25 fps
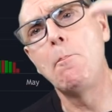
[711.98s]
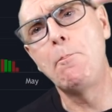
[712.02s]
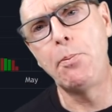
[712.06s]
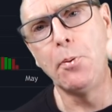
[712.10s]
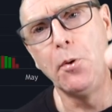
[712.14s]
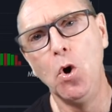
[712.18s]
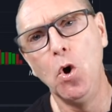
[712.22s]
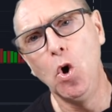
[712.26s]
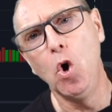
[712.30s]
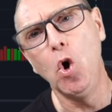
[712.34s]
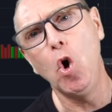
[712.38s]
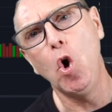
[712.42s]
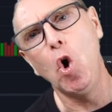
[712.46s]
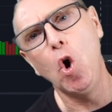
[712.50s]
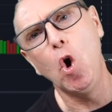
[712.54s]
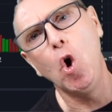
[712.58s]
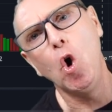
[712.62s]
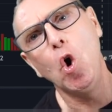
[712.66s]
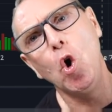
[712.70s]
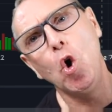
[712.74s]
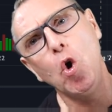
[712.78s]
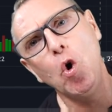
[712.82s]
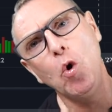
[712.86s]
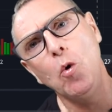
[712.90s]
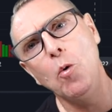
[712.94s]

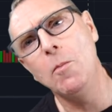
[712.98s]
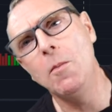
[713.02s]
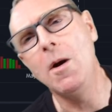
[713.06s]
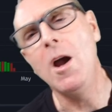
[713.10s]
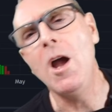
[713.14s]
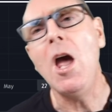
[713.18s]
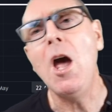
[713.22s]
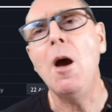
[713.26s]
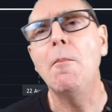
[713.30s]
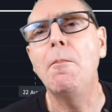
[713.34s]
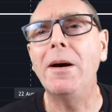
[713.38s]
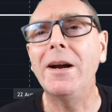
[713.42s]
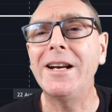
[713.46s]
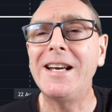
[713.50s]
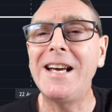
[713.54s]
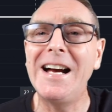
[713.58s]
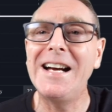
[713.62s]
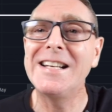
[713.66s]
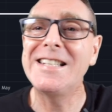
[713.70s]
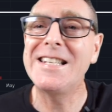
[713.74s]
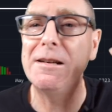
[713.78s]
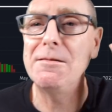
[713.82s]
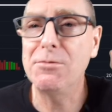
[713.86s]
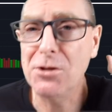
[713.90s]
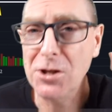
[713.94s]
Boom! But
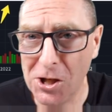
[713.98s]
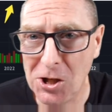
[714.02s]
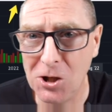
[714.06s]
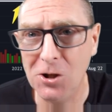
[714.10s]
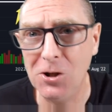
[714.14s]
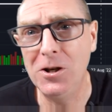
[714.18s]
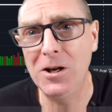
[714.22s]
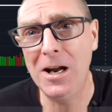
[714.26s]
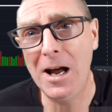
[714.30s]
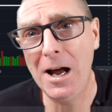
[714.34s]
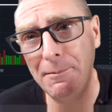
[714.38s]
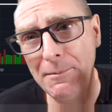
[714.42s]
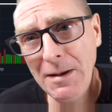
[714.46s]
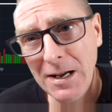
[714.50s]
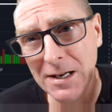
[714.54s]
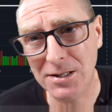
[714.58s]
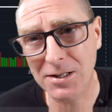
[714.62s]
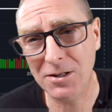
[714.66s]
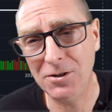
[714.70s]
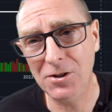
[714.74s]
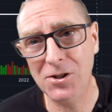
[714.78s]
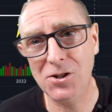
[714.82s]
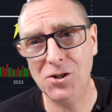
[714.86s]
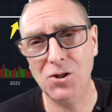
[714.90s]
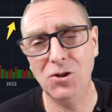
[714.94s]
guys, I'm
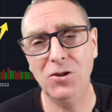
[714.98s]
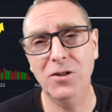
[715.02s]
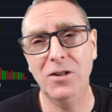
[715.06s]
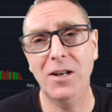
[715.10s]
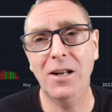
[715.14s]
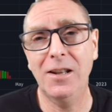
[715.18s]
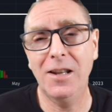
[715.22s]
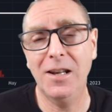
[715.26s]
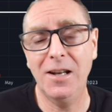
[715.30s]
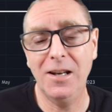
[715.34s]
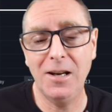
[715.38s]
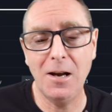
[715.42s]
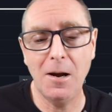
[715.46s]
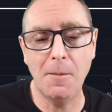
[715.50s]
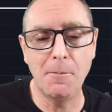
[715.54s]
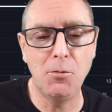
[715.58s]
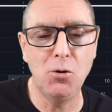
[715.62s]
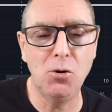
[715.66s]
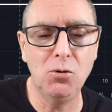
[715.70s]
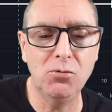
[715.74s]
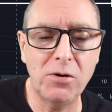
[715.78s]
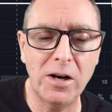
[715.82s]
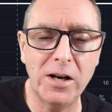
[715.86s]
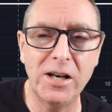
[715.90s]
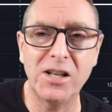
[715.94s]
absolutely certain that the
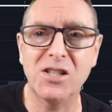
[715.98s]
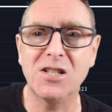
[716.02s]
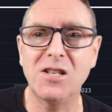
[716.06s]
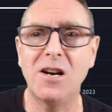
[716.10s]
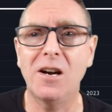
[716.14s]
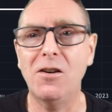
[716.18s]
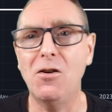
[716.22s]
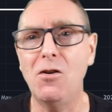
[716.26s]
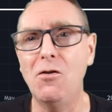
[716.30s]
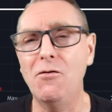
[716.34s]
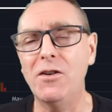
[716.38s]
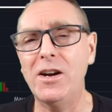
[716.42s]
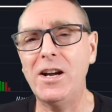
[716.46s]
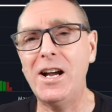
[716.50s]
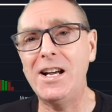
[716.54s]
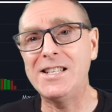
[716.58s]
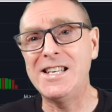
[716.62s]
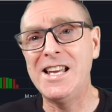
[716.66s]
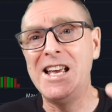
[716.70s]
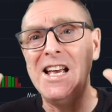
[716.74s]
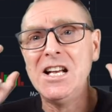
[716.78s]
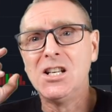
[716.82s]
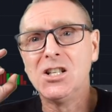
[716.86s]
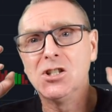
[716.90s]
bull run is not over, guys.